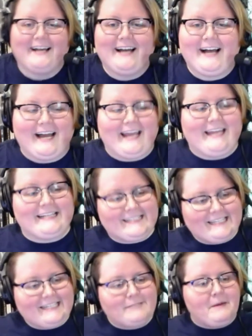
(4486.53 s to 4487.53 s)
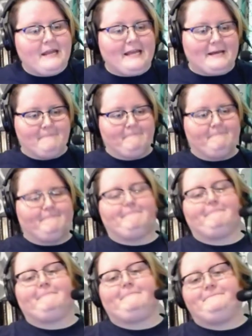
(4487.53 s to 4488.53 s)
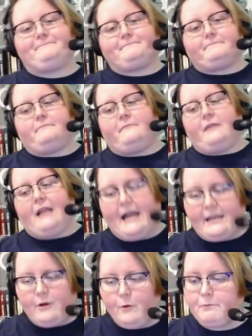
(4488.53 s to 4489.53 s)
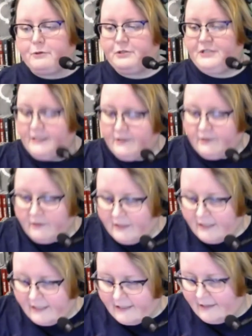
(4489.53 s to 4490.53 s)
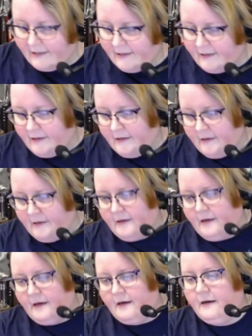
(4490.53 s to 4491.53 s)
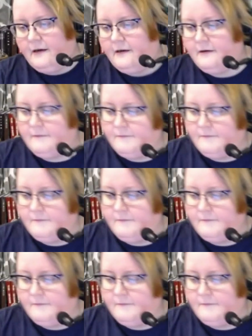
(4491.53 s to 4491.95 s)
it's 6 p.m. I don't particularly care